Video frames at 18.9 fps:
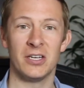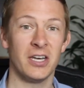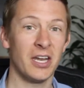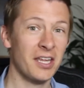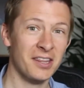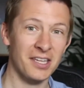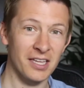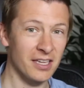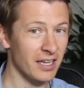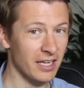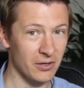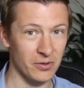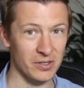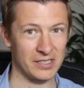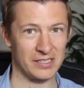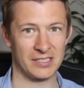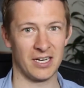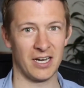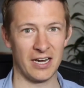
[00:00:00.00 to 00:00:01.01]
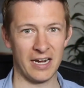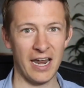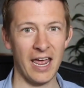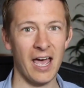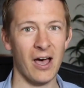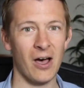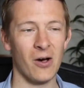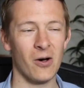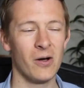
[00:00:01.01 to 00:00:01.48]
Nothing like what he's got
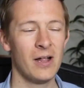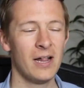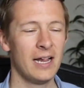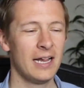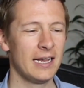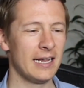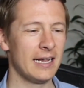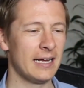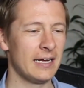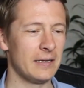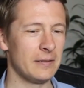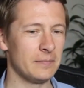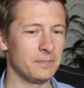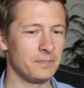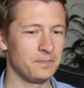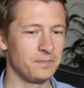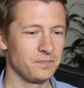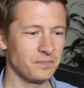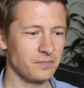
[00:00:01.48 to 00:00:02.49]
now. But